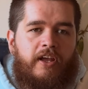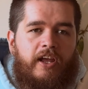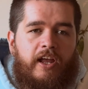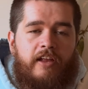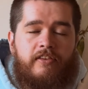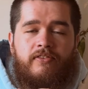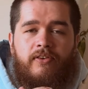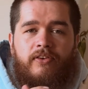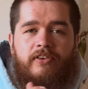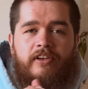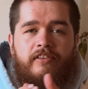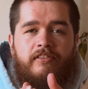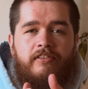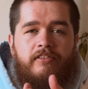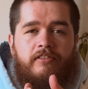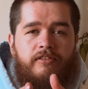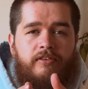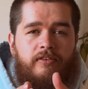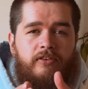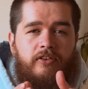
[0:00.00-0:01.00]
It's not
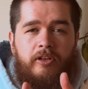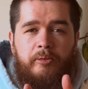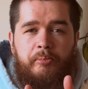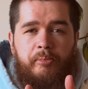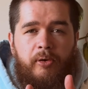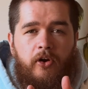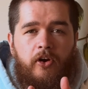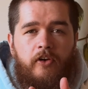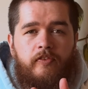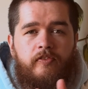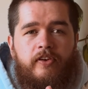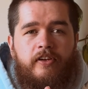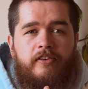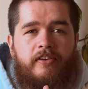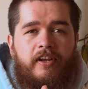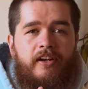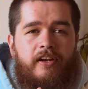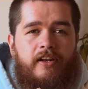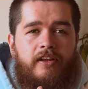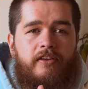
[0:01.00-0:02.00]
necessarily perfect
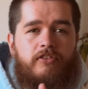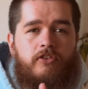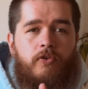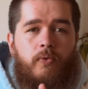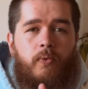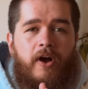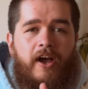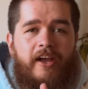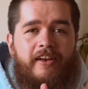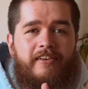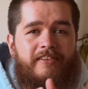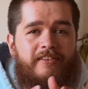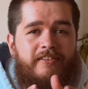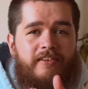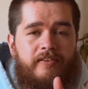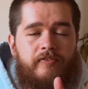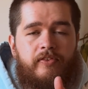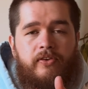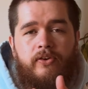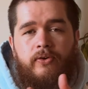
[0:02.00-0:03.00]
and it is quite
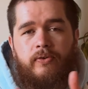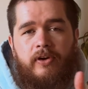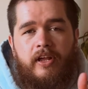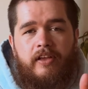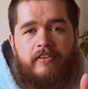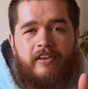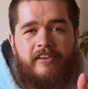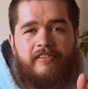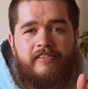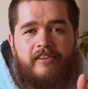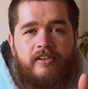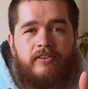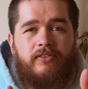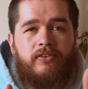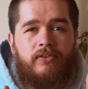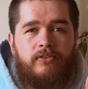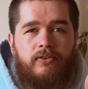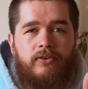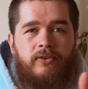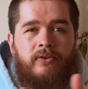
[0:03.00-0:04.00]
difficult, as I said, to
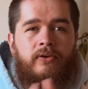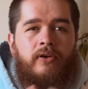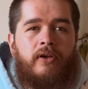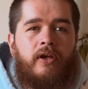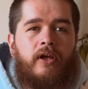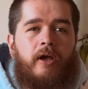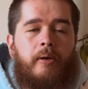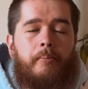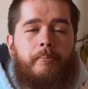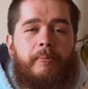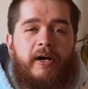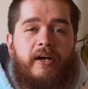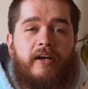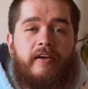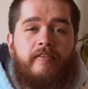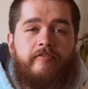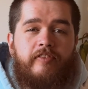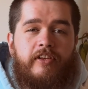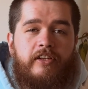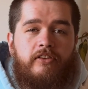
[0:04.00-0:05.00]
do, but
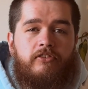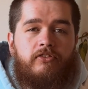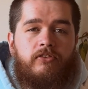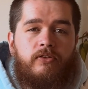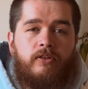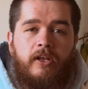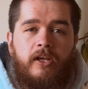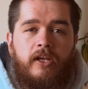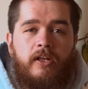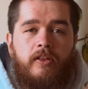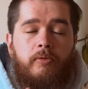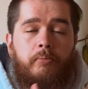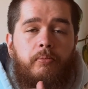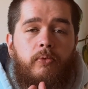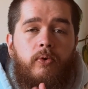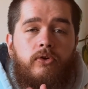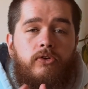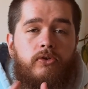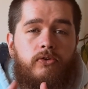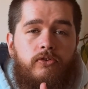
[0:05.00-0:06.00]
eventually the
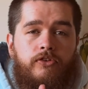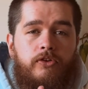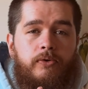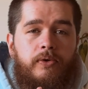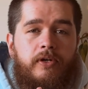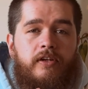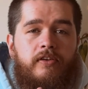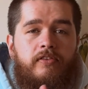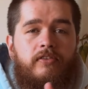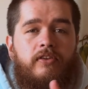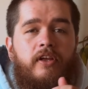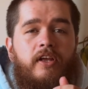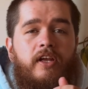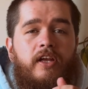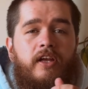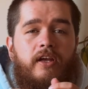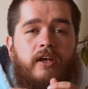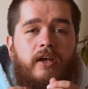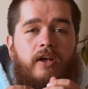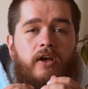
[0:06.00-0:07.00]
more you do it,
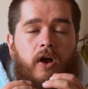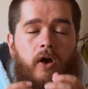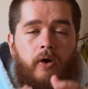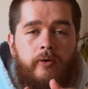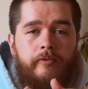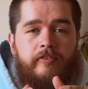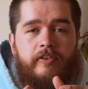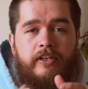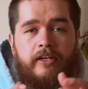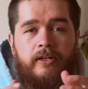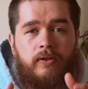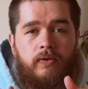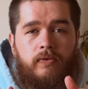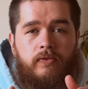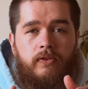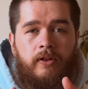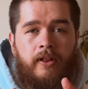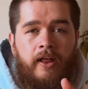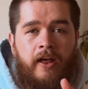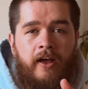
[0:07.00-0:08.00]
hopefully along
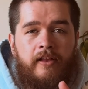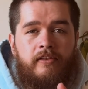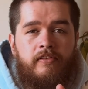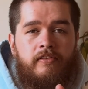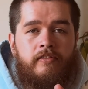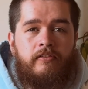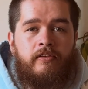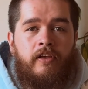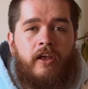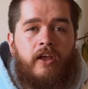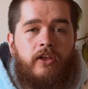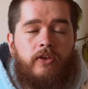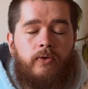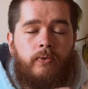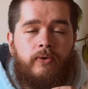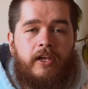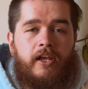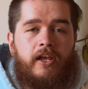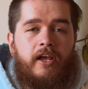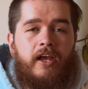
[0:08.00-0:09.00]
the lines, you'll
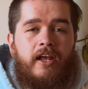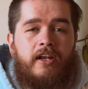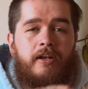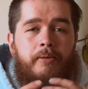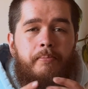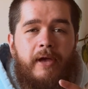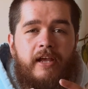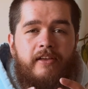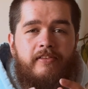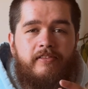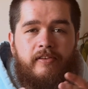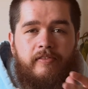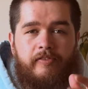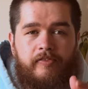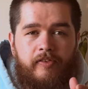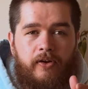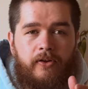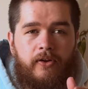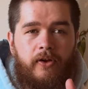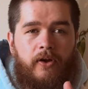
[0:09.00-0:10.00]
get an amazing
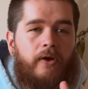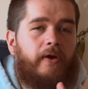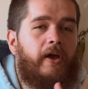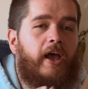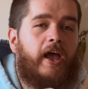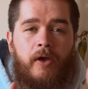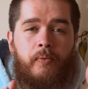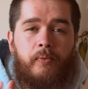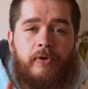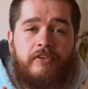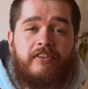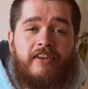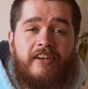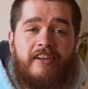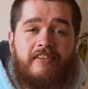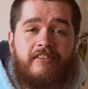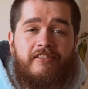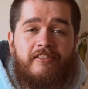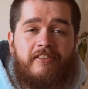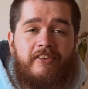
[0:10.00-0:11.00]
photo. And whilst I
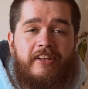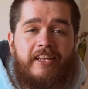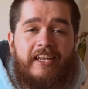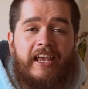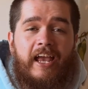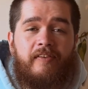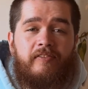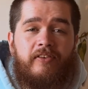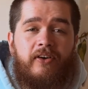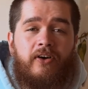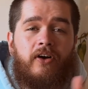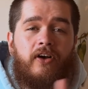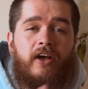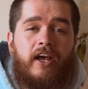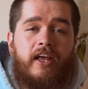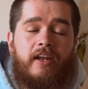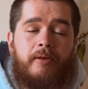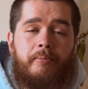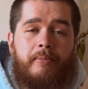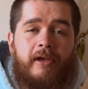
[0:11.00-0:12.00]
necessarily haven't got
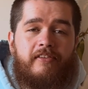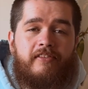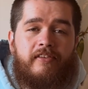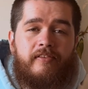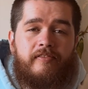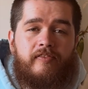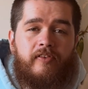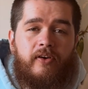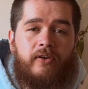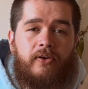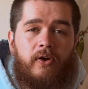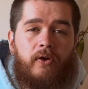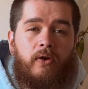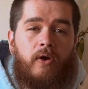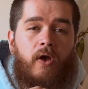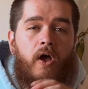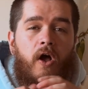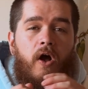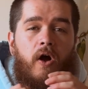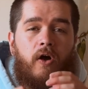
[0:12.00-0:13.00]
an amazing photo
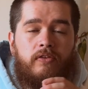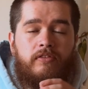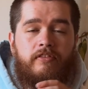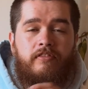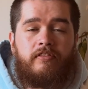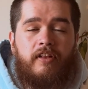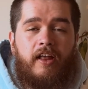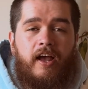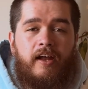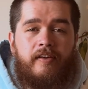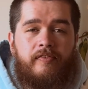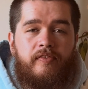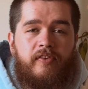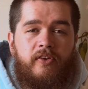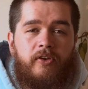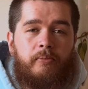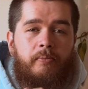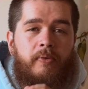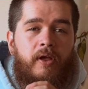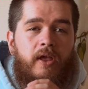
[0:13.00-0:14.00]
on slide
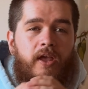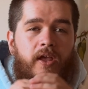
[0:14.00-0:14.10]
film